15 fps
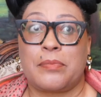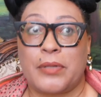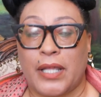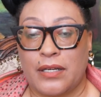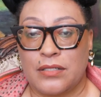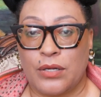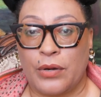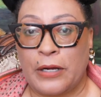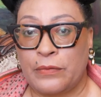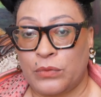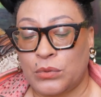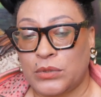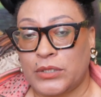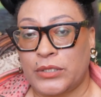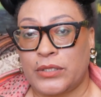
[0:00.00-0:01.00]
planetary
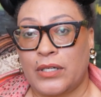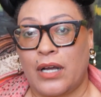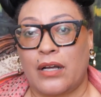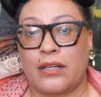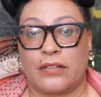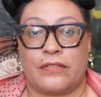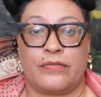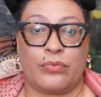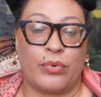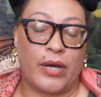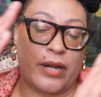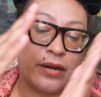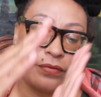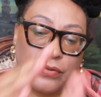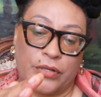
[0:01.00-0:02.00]
ruler of
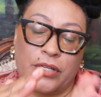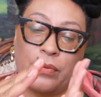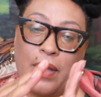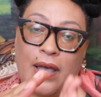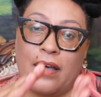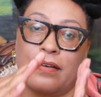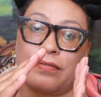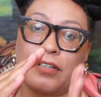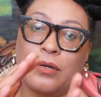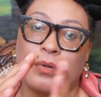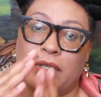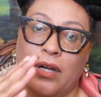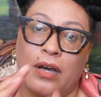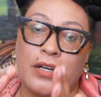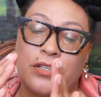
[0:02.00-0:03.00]
whatever you have
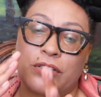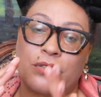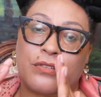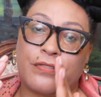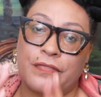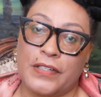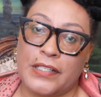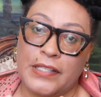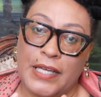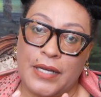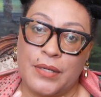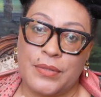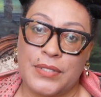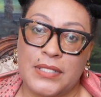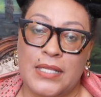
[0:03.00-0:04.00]
going on in your 5th
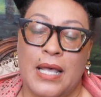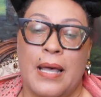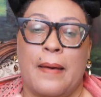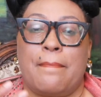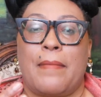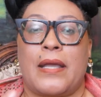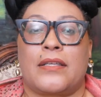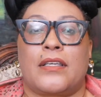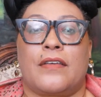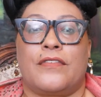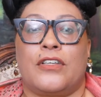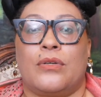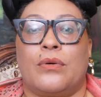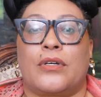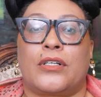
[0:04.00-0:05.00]
house might give
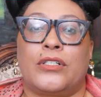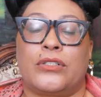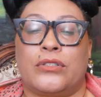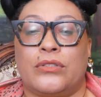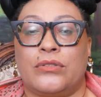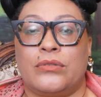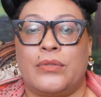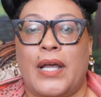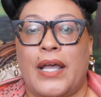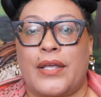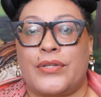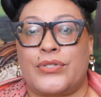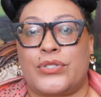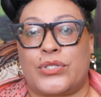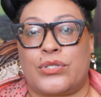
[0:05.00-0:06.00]
you a clue
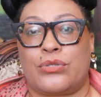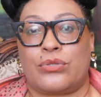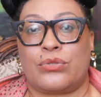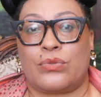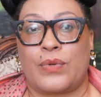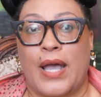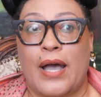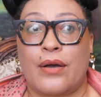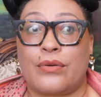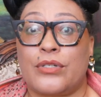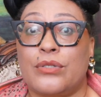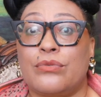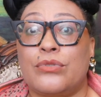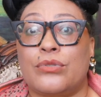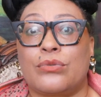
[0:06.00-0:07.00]
as to how
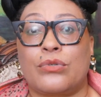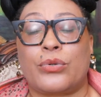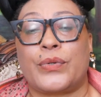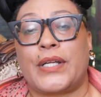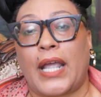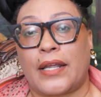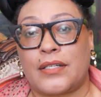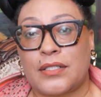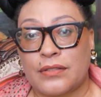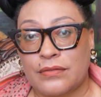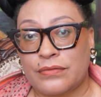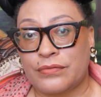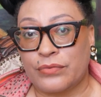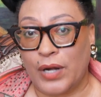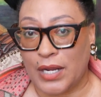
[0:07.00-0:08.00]
you do
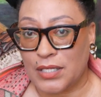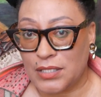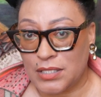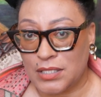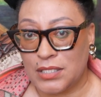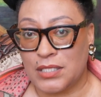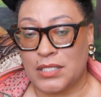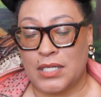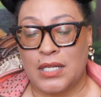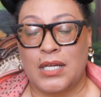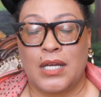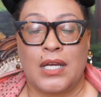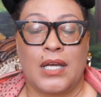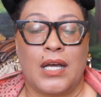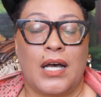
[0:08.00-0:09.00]
creative rest.
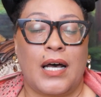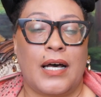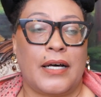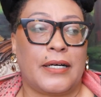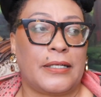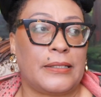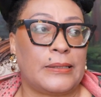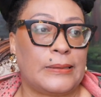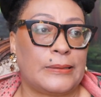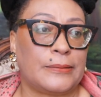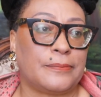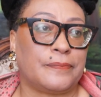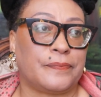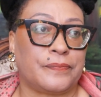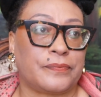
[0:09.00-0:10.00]

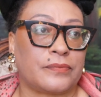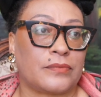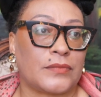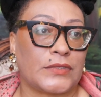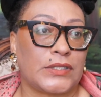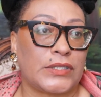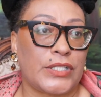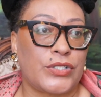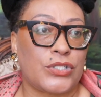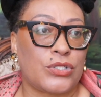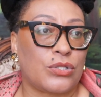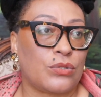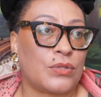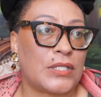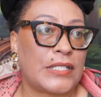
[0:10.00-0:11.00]
Let's
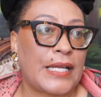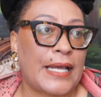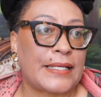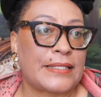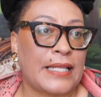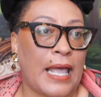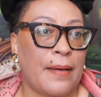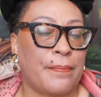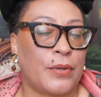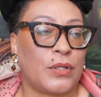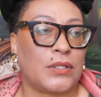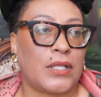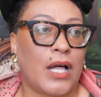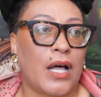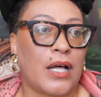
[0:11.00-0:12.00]
do the
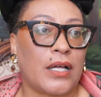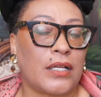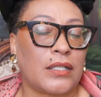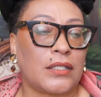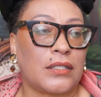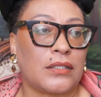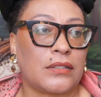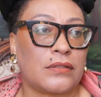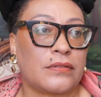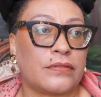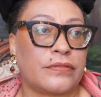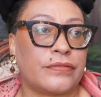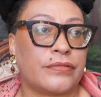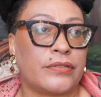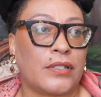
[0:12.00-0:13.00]
example
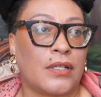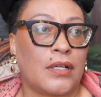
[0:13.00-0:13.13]
of